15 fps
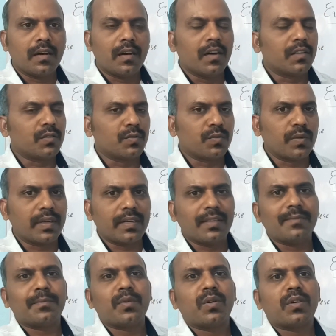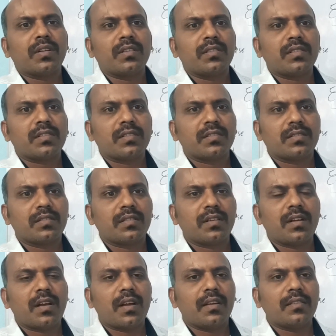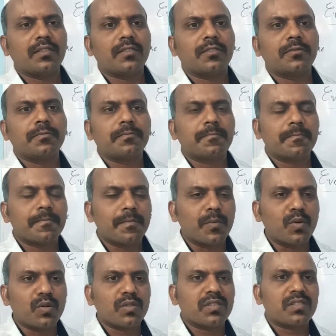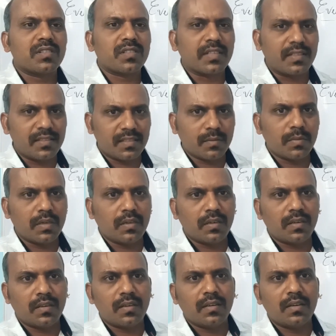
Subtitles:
are very important and the most sensible,